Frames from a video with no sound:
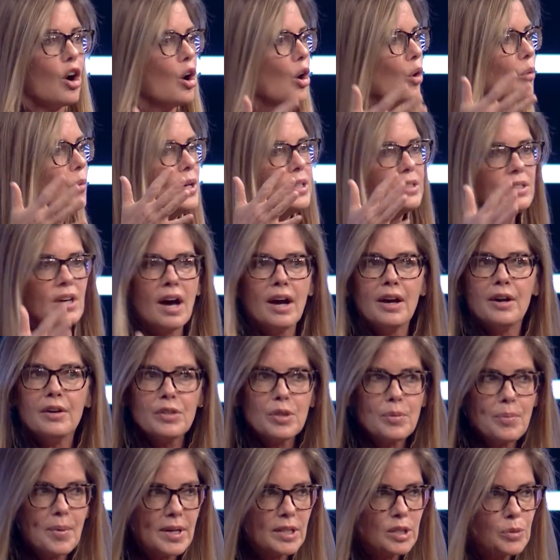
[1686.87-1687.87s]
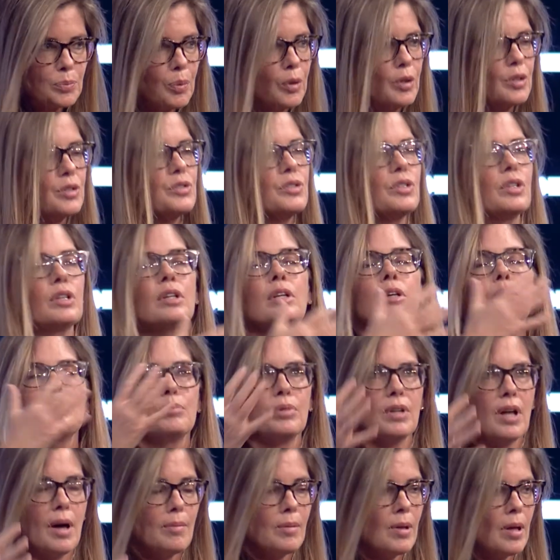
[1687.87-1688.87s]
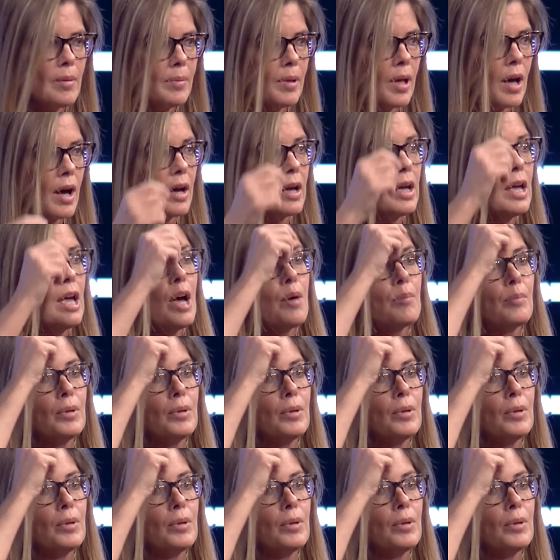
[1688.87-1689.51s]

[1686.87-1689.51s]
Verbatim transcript: Always hire the best person, blah, blah, blah.